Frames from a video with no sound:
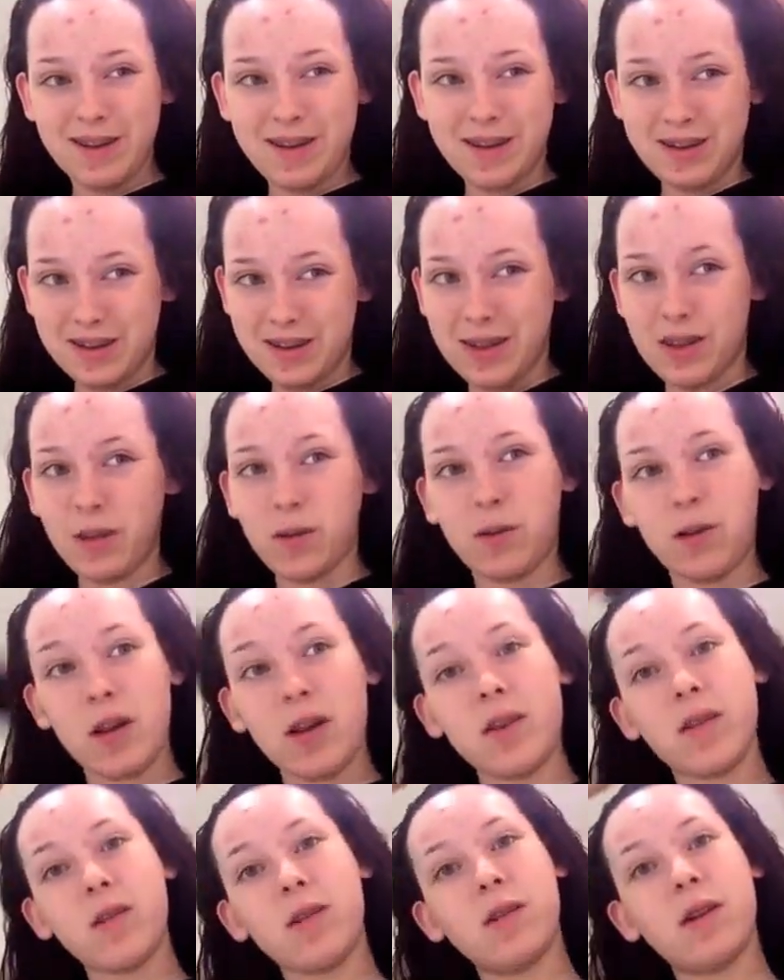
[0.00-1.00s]
because
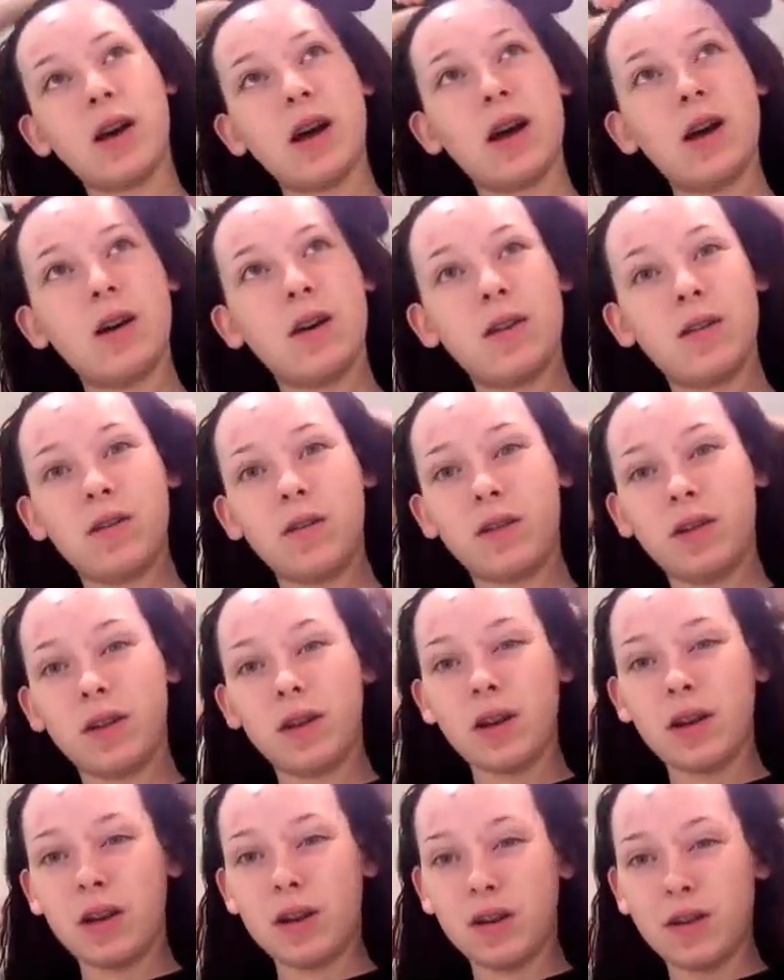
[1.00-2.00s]
otherwise your hair's
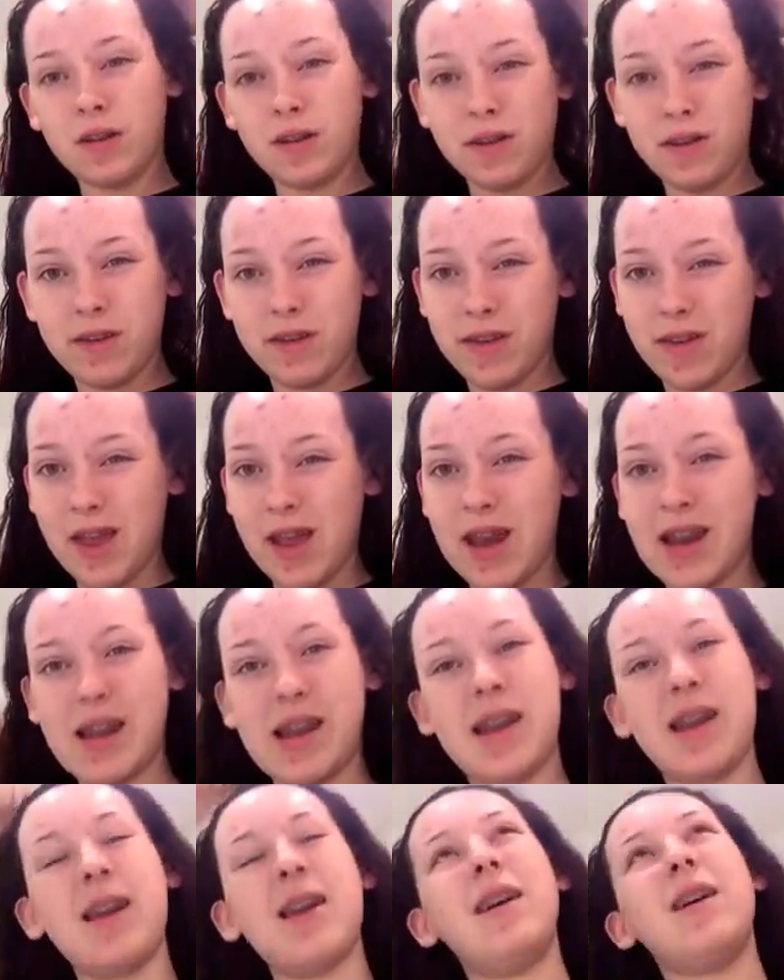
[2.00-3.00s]
gonna look silly.